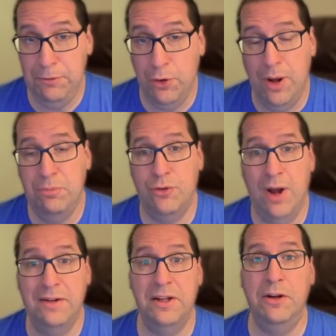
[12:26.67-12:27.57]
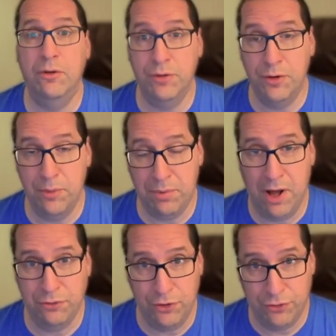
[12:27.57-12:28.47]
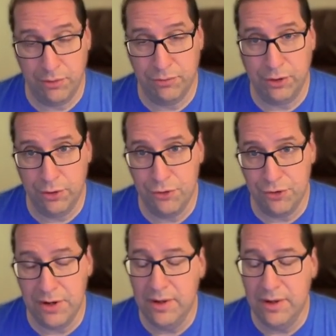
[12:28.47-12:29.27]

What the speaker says: You're abstracting over the process of recursion.